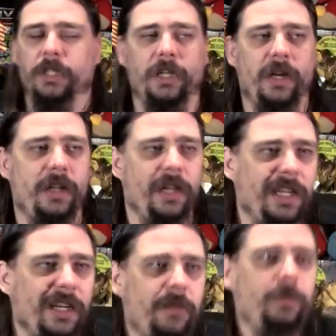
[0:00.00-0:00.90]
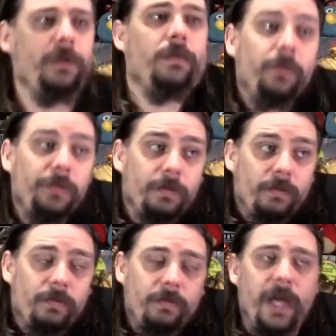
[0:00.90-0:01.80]
you know, yeah.
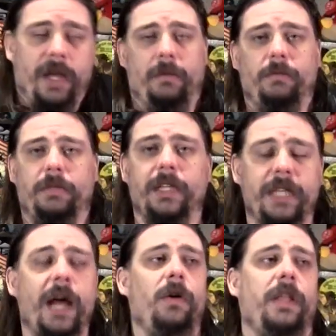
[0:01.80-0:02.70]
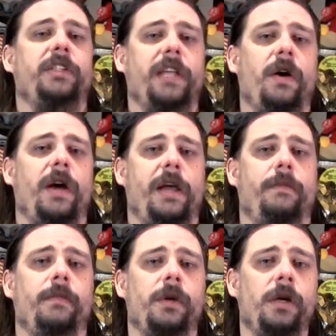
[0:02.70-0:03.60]
Yeah, that's how, that's how I
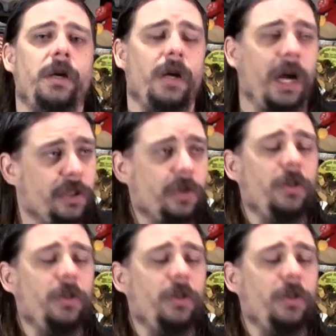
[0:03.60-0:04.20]
am. I